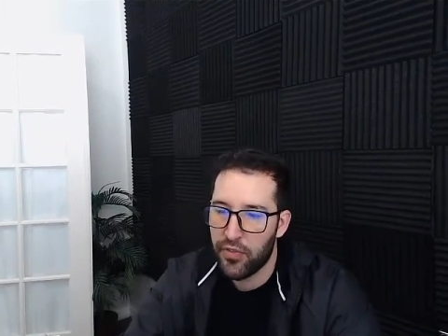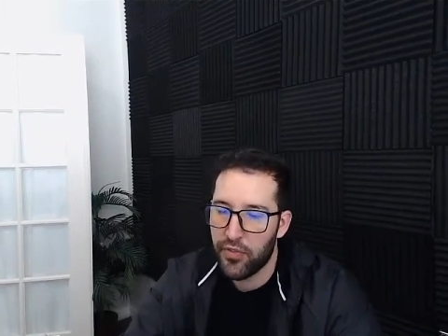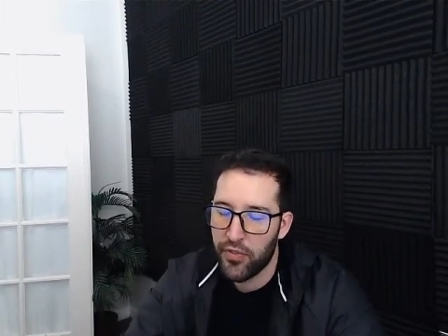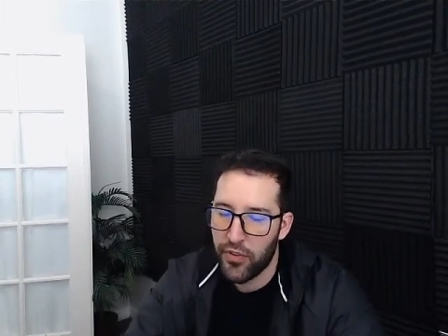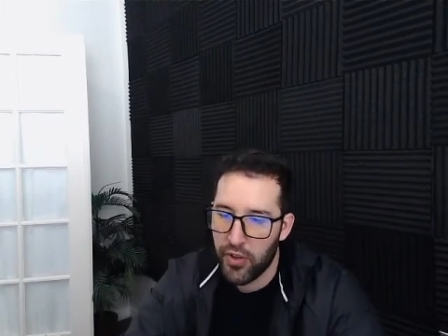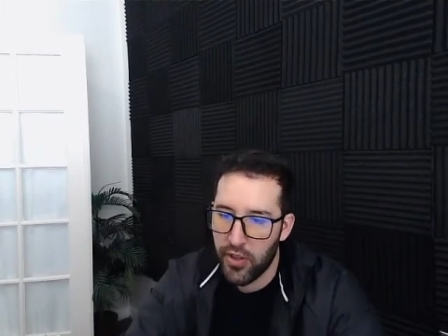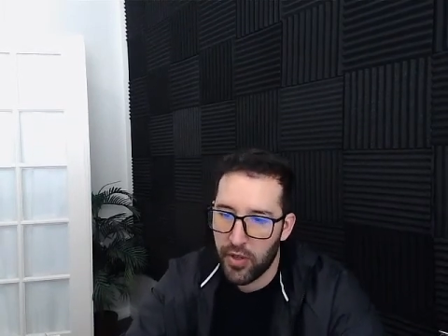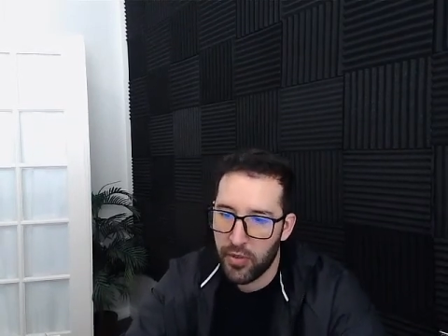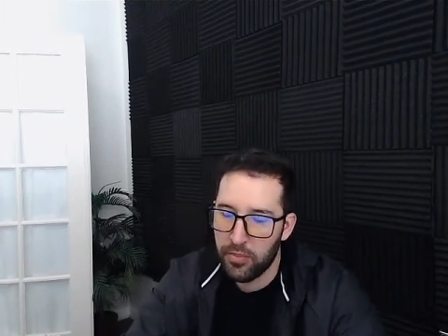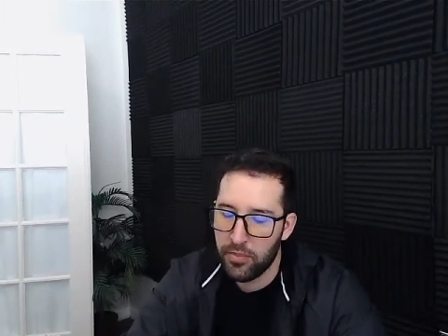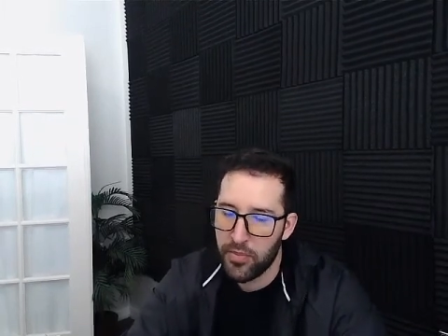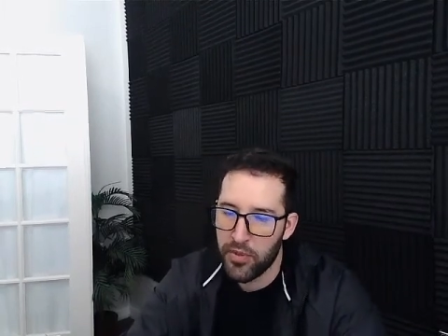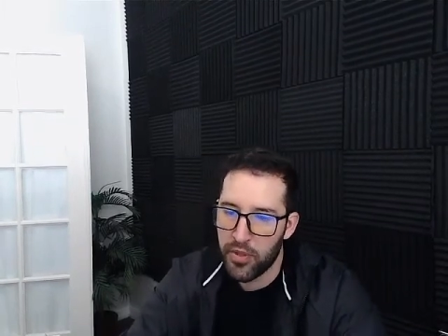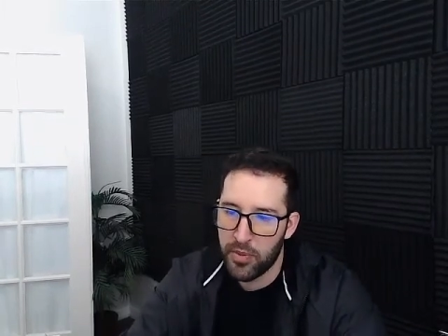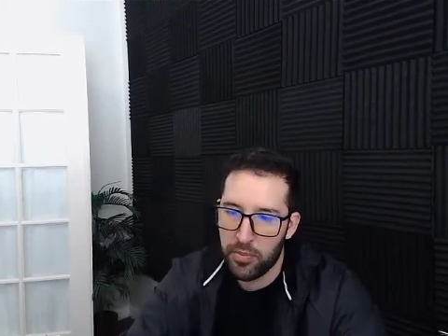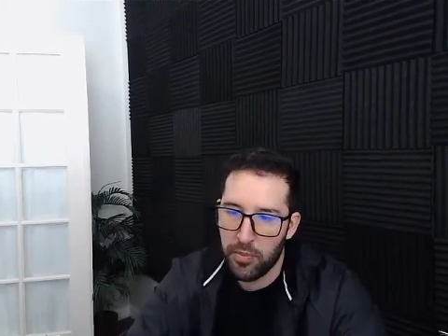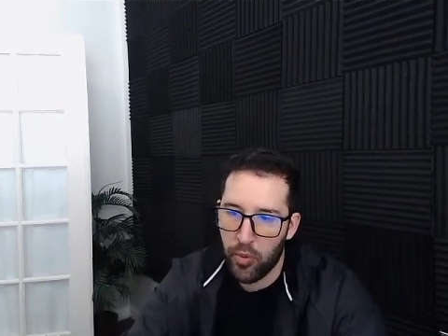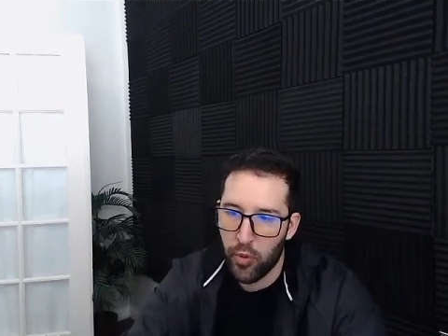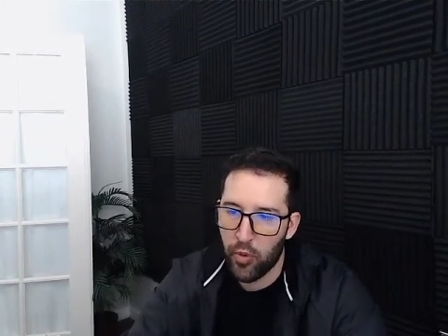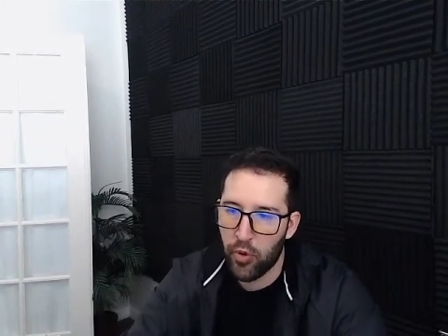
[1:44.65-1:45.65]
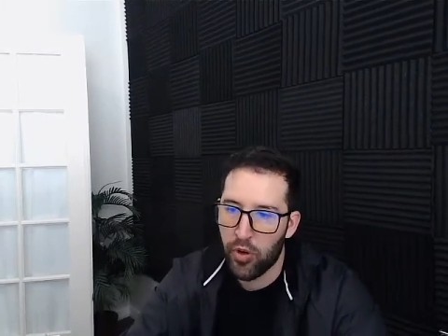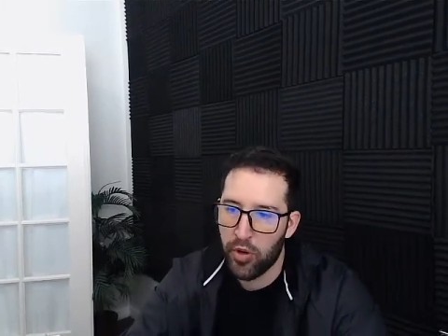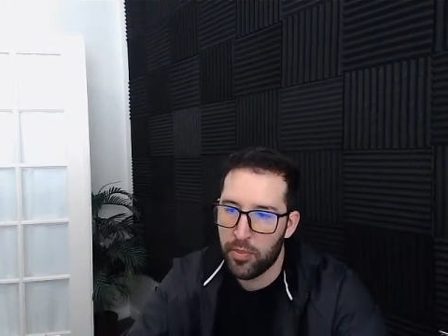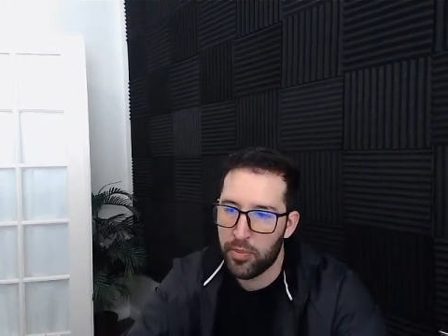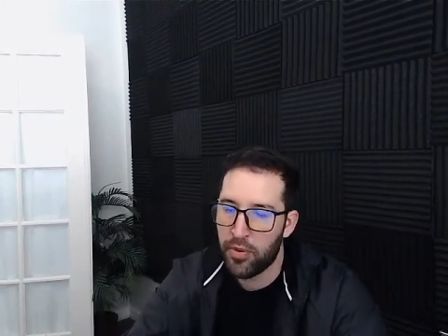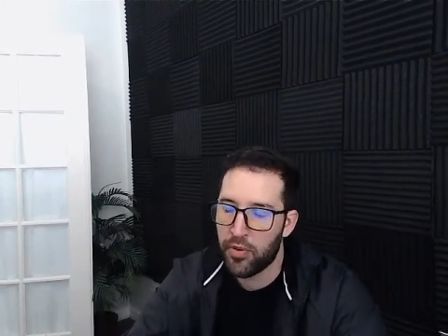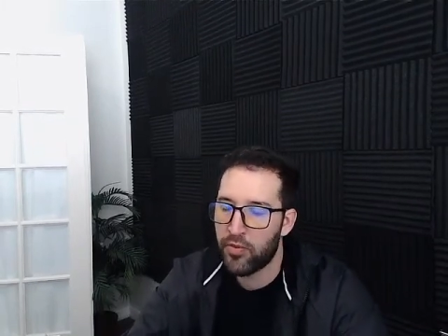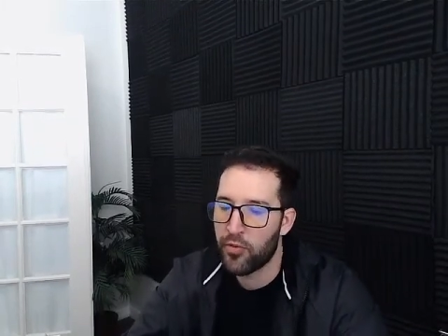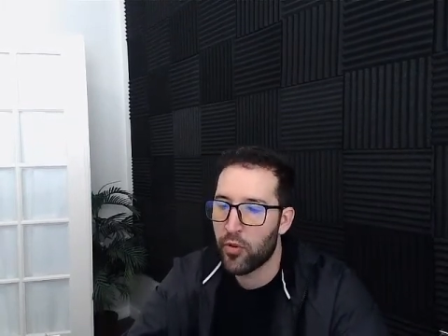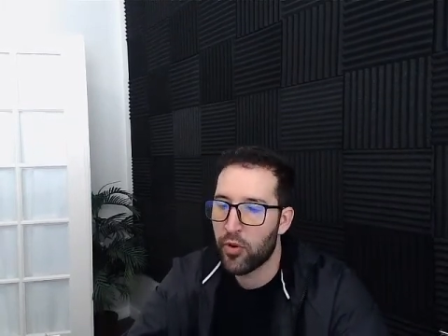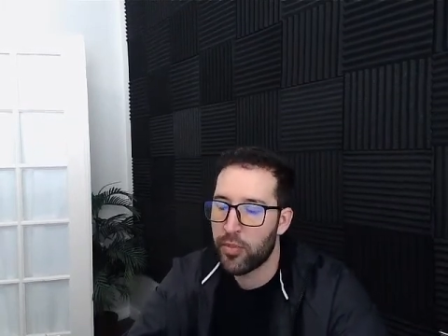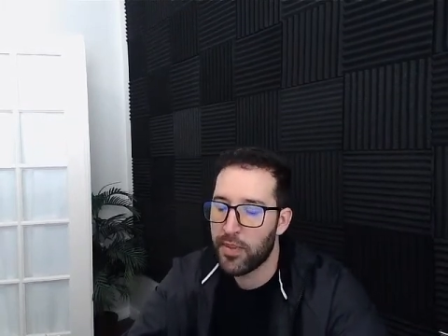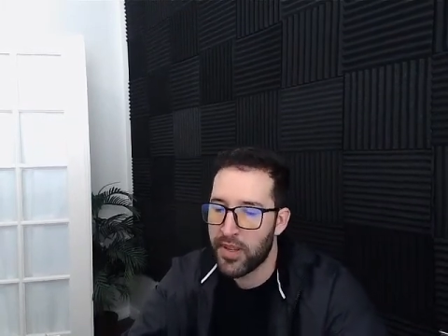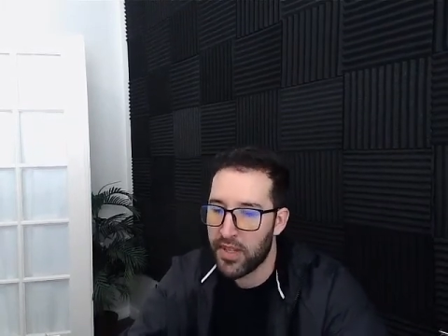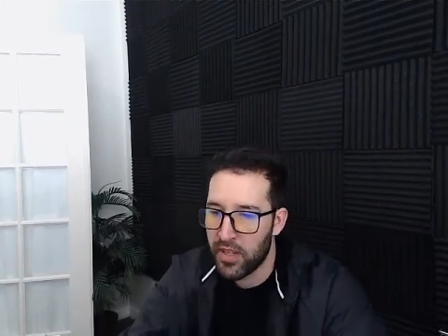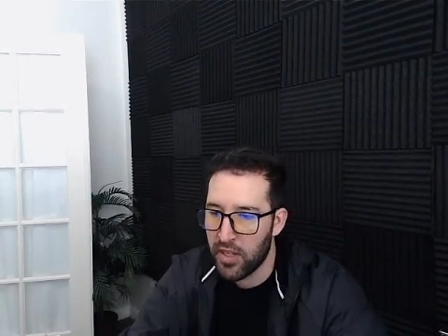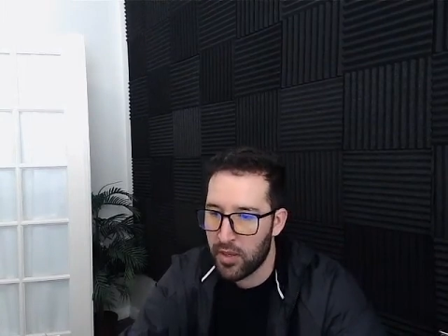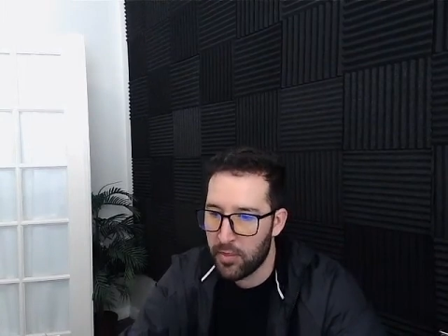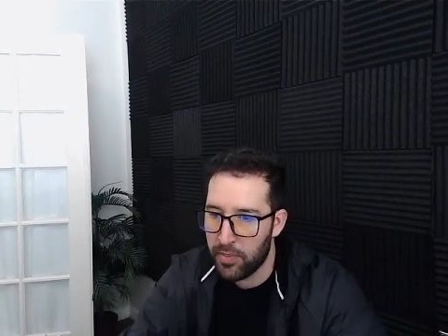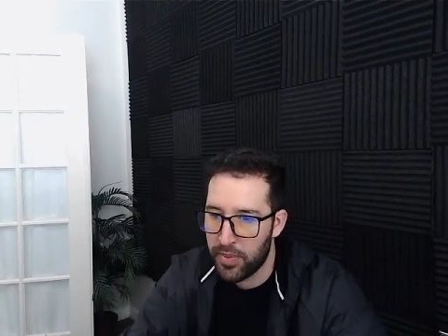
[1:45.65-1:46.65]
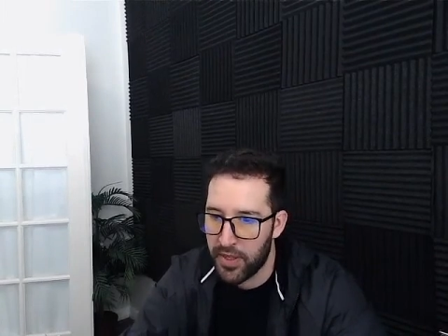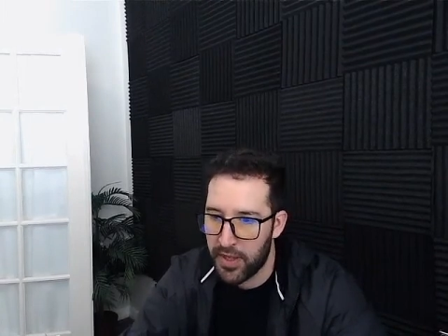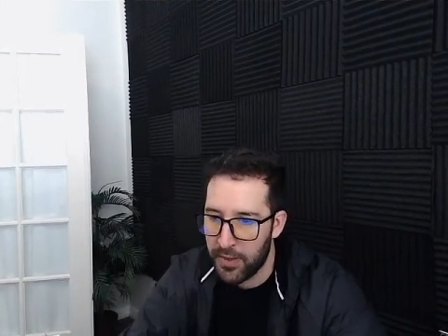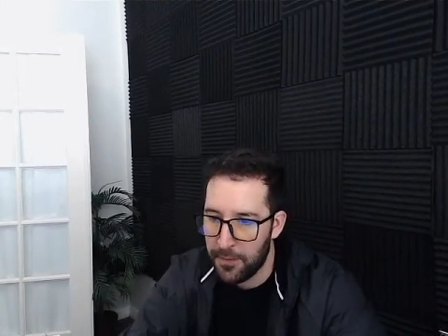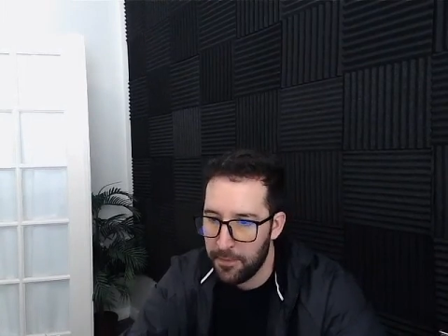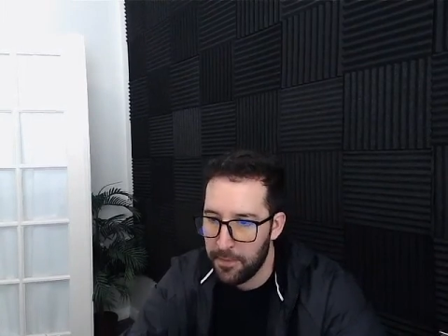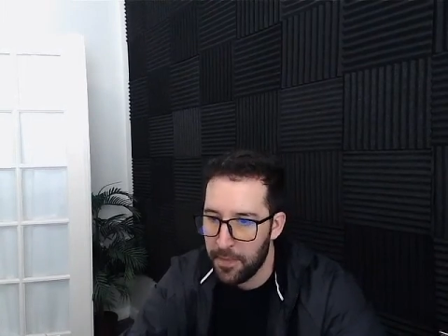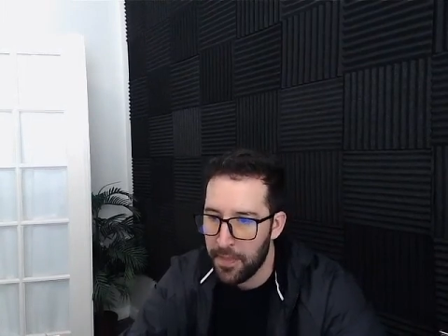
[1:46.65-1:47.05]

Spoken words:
from the poor performing company.